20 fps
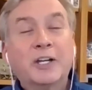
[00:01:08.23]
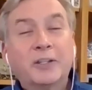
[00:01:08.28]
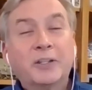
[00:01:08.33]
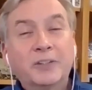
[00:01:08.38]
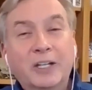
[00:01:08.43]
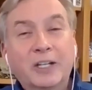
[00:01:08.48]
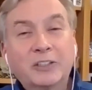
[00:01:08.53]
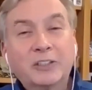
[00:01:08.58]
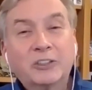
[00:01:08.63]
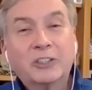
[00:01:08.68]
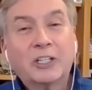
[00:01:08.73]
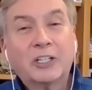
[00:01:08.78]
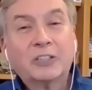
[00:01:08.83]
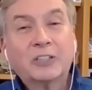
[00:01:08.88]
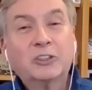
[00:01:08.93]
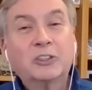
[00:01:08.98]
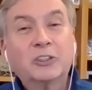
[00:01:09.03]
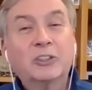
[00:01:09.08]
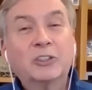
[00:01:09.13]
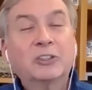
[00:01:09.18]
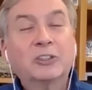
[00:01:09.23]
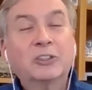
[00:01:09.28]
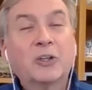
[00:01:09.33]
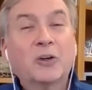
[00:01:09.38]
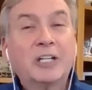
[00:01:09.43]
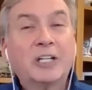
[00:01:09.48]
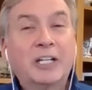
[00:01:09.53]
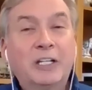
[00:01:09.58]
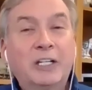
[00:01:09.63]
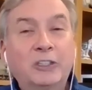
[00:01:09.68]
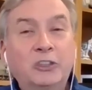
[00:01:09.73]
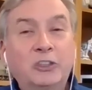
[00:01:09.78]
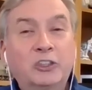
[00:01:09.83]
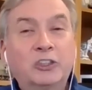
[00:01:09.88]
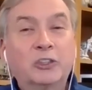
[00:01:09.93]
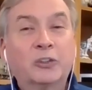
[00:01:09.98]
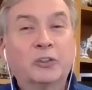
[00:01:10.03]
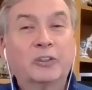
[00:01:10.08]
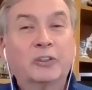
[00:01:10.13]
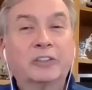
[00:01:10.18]
Next section is on
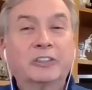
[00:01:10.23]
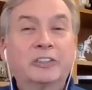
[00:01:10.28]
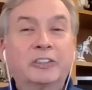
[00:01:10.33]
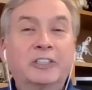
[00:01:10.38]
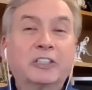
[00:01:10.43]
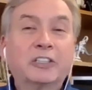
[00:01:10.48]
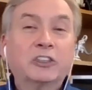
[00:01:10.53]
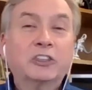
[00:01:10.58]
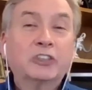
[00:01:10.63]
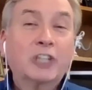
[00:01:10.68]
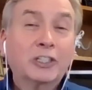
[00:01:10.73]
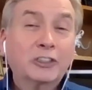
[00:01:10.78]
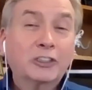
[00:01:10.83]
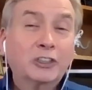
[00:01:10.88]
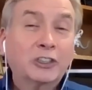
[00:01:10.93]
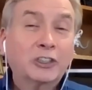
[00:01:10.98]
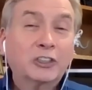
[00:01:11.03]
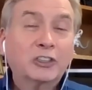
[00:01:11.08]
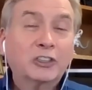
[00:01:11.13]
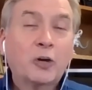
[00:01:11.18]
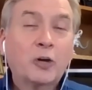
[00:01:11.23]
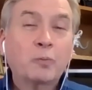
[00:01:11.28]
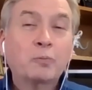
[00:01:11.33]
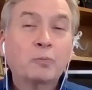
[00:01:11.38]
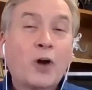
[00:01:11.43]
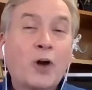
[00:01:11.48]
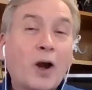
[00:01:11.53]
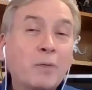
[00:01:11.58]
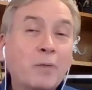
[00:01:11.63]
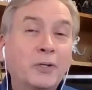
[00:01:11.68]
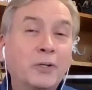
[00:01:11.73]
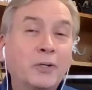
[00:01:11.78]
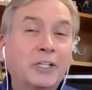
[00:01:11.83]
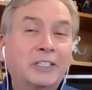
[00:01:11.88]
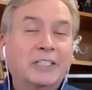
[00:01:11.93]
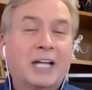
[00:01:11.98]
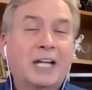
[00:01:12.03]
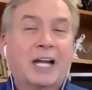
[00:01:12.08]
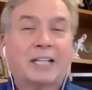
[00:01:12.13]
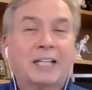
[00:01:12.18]
insurance. Next section is on property
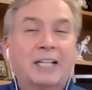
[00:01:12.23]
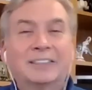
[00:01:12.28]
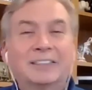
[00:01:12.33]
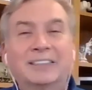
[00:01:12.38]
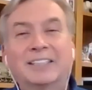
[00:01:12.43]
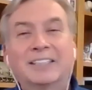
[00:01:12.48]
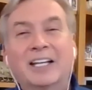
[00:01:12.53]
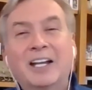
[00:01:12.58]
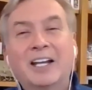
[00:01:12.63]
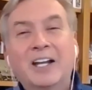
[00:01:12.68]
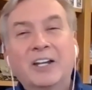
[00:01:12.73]
taxes.